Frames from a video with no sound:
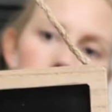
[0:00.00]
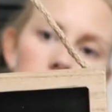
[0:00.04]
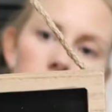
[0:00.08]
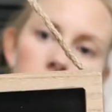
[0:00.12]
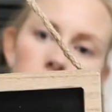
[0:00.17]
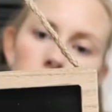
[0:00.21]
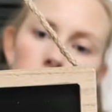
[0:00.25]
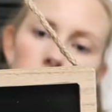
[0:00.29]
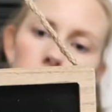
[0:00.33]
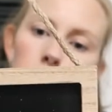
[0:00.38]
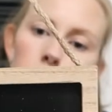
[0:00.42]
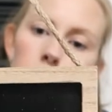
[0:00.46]

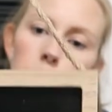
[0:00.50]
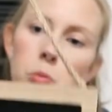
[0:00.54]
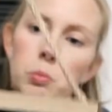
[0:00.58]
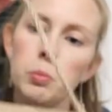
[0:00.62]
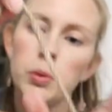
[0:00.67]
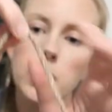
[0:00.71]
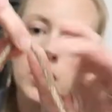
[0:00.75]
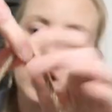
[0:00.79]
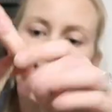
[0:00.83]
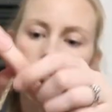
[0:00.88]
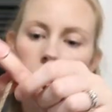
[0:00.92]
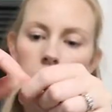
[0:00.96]
a
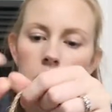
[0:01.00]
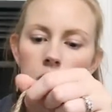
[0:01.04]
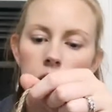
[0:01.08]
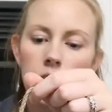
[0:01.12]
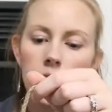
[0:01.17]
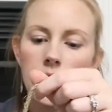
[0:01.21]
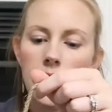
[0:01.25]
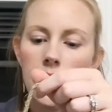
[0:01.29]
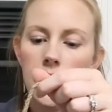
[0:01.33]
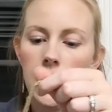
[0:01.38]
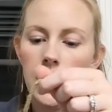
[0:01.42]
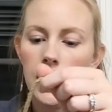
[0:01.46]
rope,
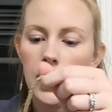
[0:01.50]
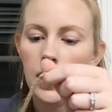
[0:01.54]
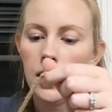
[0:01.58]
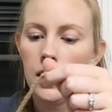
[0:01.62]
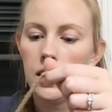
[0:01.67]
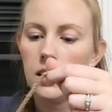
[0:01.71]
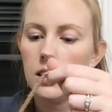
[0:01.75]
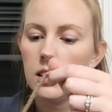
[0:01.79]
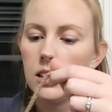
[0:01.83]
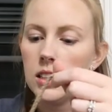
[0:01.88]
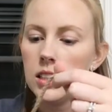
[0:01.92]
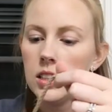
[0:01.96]

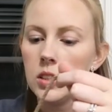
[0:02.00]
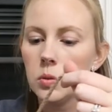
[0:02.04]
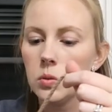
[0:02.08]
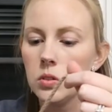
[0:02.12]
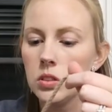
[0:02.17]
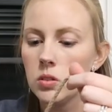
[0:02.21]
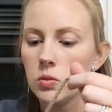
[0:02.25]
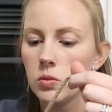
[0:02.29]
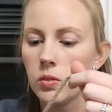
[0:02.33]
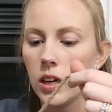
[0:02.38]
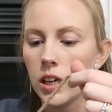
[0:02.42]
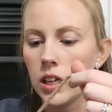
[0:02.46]
and this
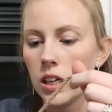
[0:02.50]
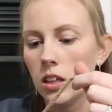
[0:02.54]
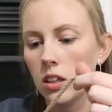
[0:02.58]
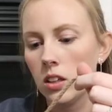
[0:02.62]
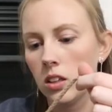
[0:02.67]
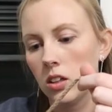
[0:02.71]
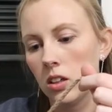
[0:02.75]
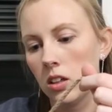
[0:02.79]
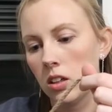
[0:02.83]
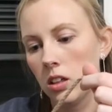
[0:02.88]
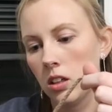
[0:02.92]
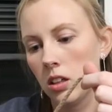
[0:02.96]
was
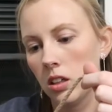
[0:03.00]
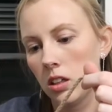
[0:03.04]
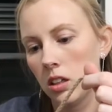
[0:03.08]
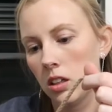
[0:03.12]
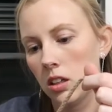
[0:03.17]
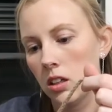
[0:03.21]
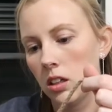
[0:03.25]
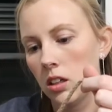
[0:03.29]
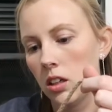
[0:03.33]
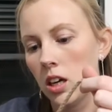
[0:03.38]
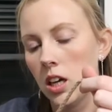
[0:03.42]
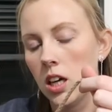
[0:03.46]

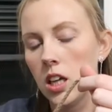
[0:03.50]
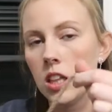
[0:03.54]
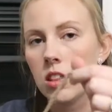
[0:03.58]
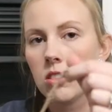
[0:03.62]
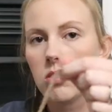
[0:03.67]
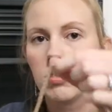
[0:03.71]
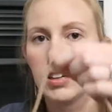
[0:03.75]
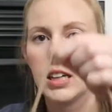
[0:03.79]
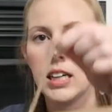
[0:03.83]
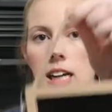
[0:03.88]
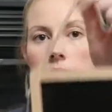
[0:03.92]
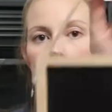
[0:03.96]
regular
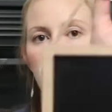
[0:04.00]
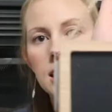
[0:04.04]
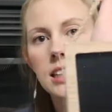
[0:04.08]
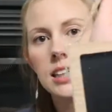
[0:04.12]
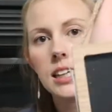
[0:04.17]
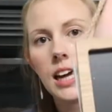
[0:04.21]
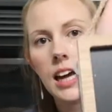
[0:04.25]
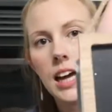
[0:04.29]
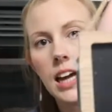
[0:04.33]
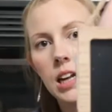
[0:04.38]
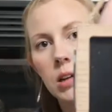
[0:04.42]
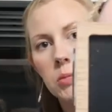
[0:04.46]

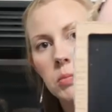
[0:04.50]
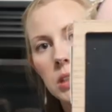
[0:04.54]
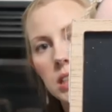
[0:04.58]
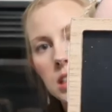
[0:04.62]
$3.99,